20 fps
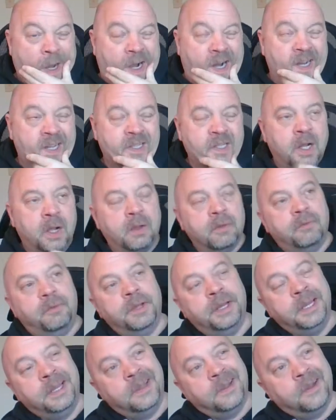I saw a
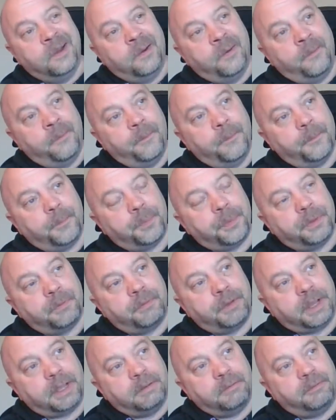video,
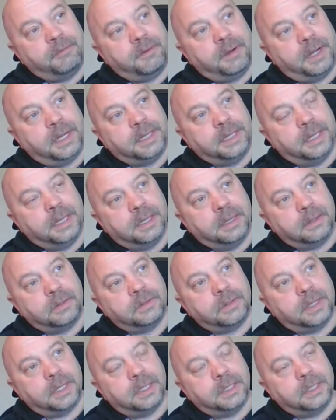if I can find it, I'll
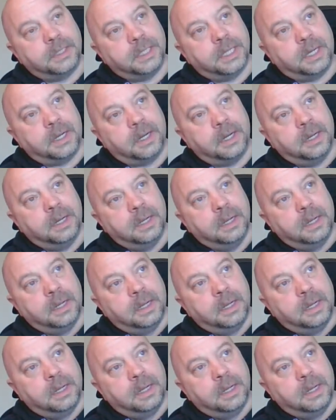try to share it,